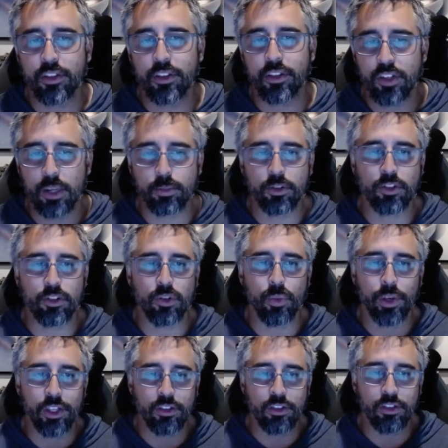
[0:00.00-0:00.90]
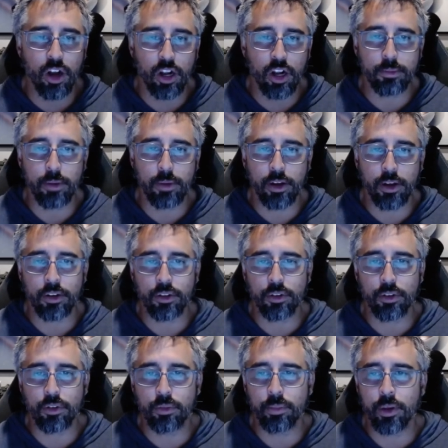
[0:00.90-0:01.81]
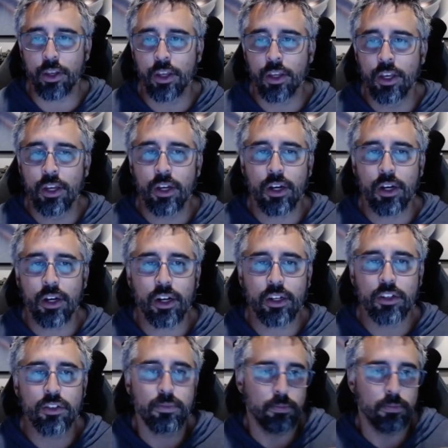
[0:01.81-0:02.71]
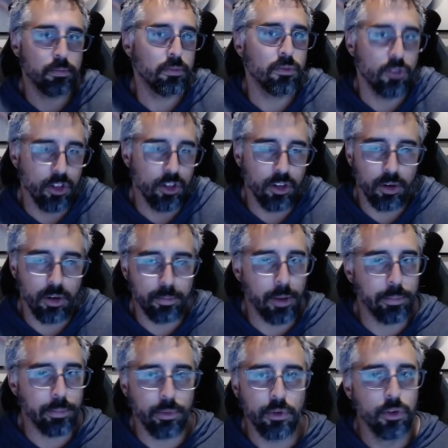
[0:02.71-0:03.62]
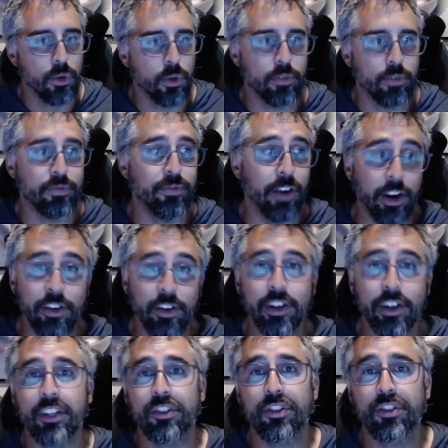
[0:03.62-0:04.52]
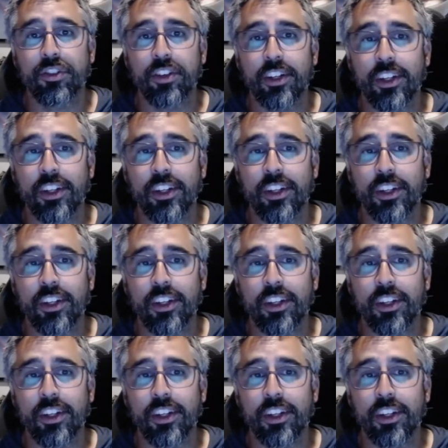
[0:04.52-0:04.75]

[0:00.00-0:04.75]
this up just so we can talk about it a little bit, because uh, there are people who are very interested